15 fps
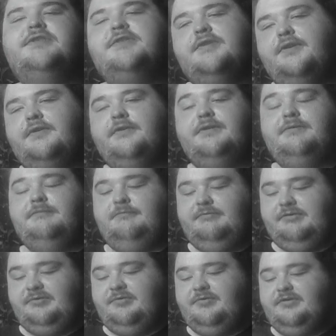So
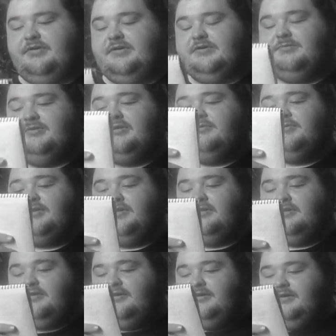some of these may be.